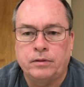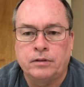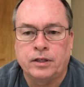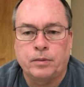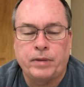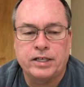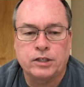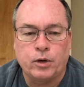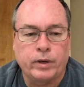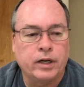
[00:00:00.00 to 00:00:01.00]
get the pace
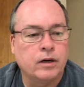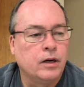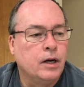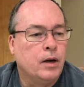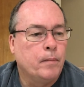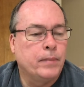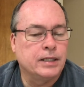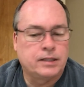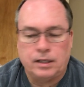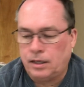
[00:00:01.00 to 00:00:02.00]
going here.
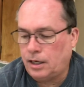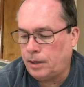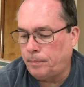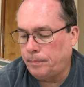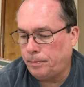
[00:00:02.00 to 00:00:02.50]
But I